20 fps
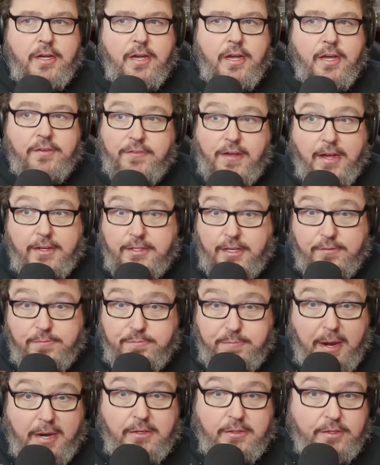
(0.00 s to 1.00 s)
In fact, I've
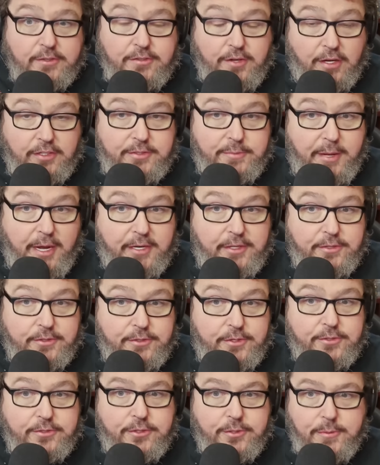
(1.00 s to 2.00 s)
barely talked about it on
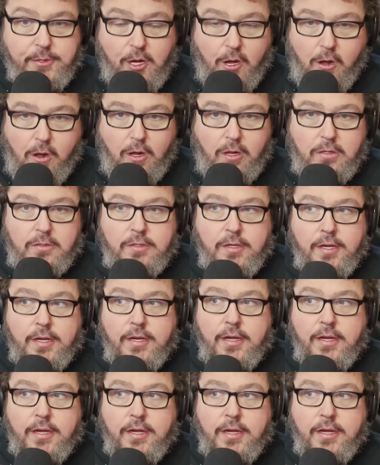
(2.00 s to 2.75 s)
YouTube at all,